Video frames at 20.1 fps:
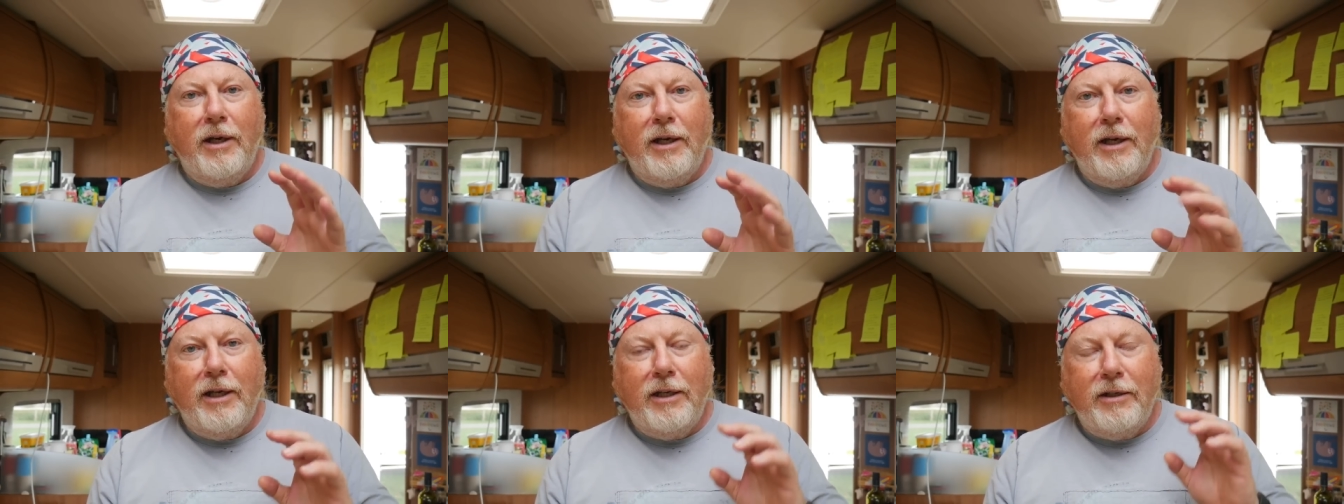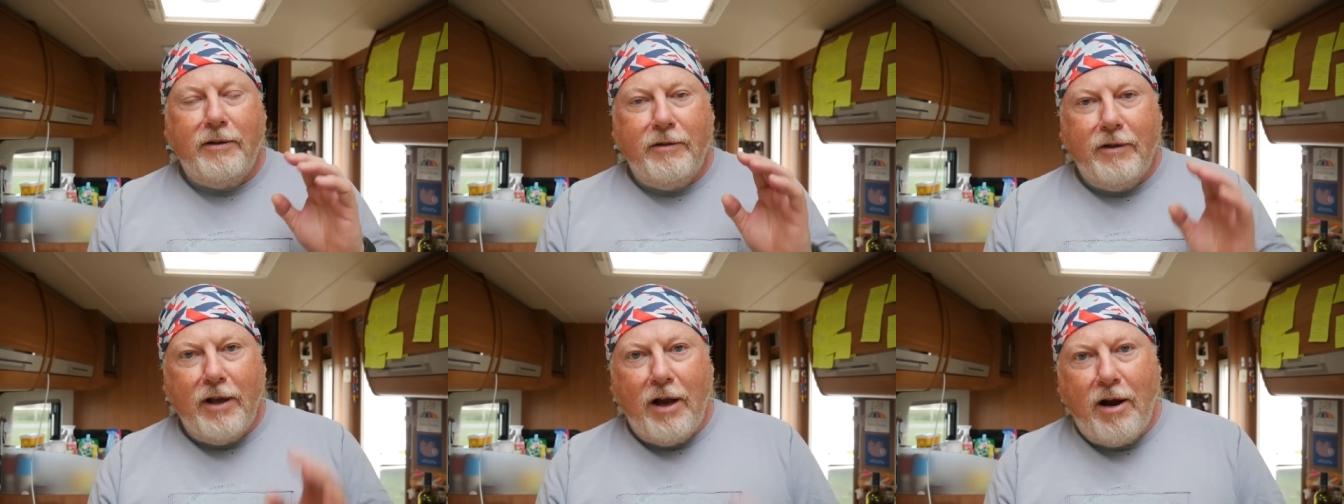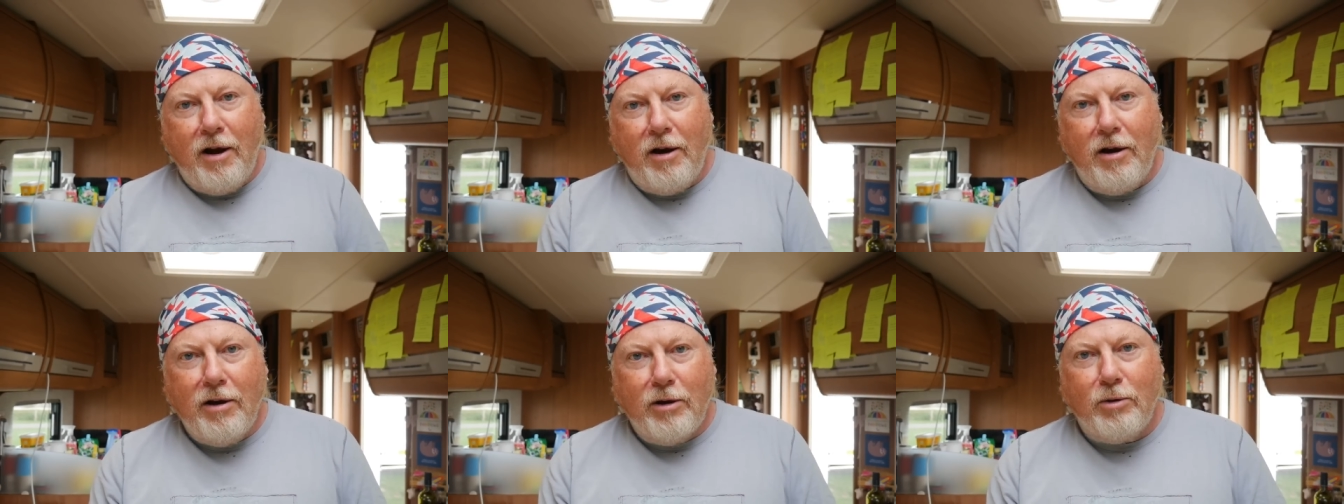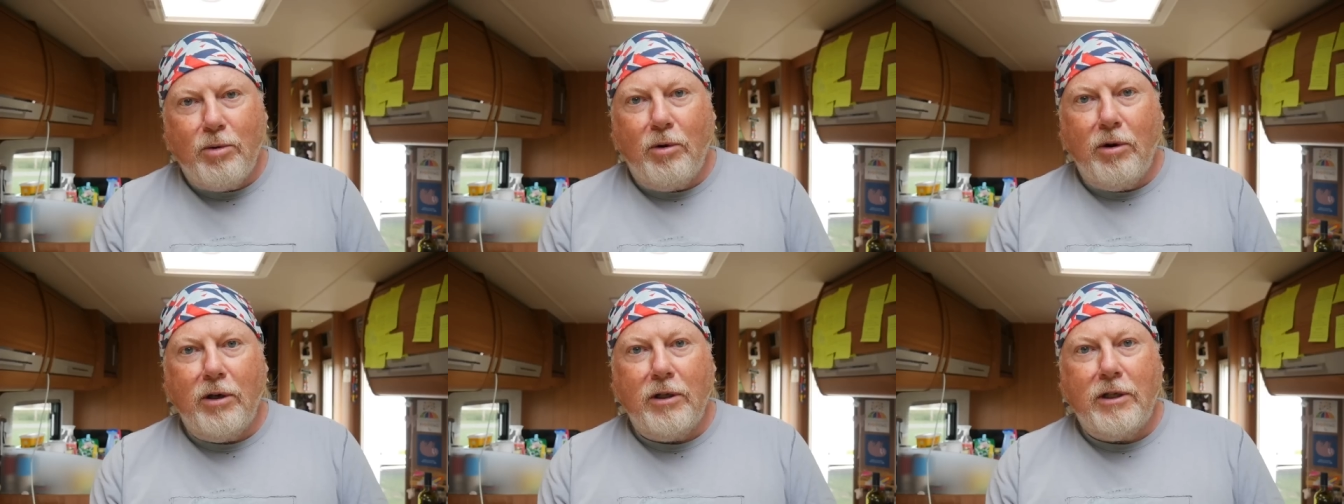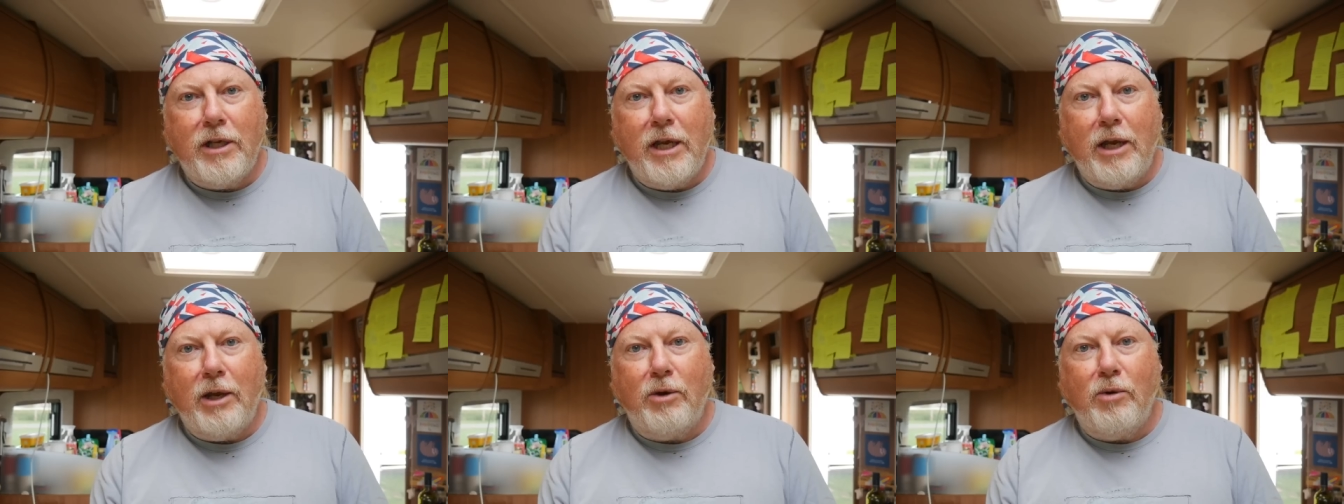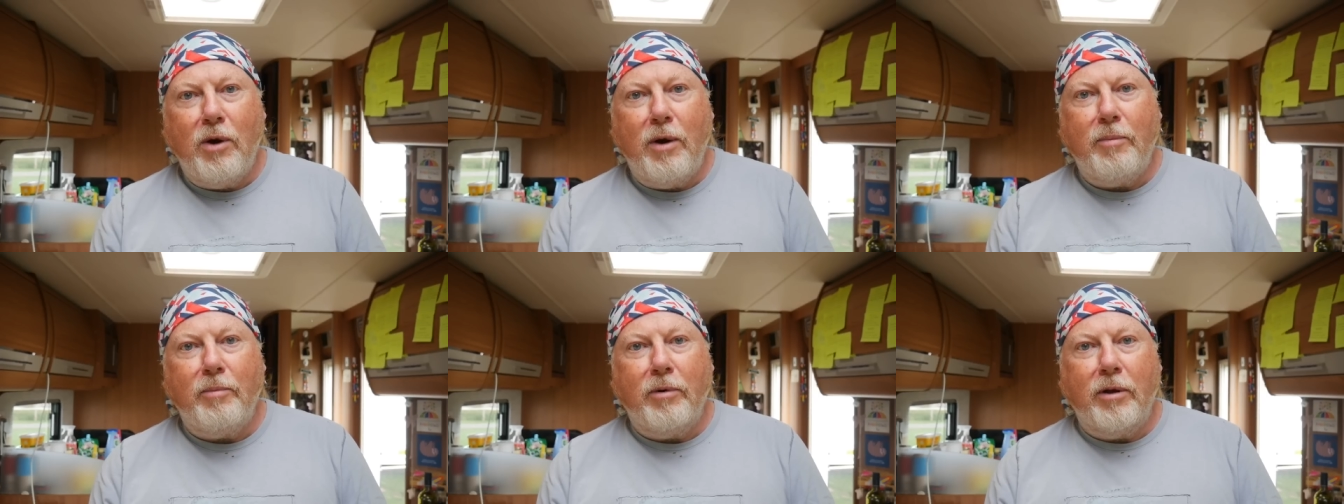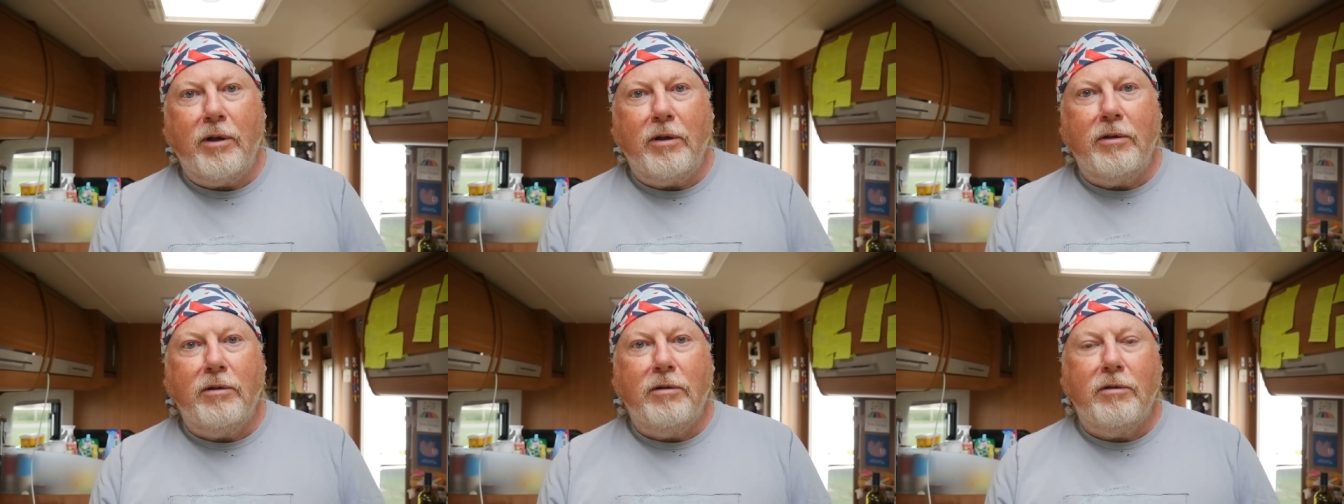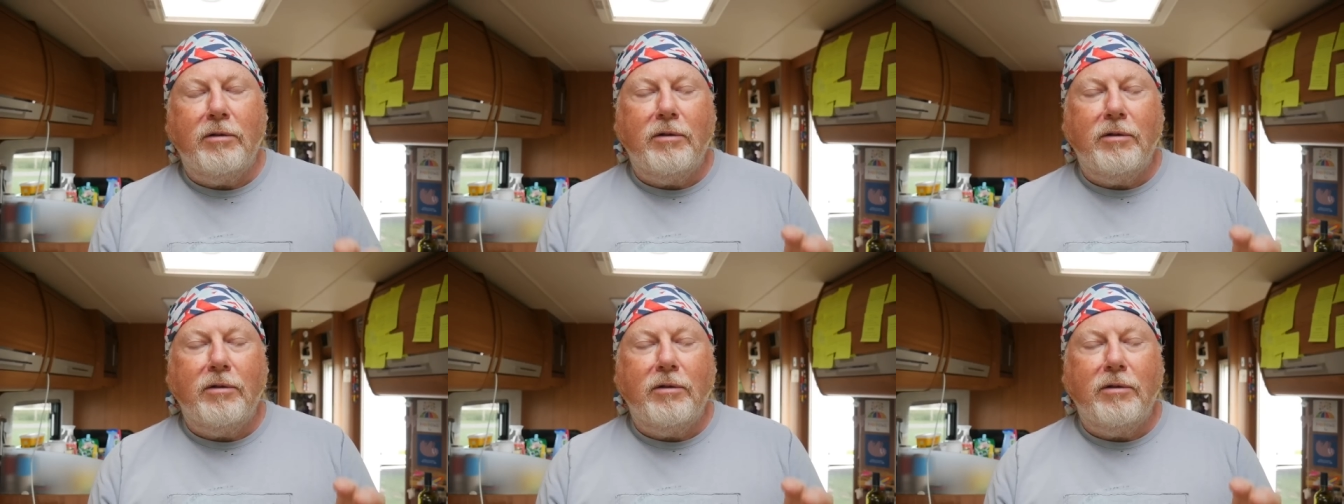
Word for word: is high quality equipment.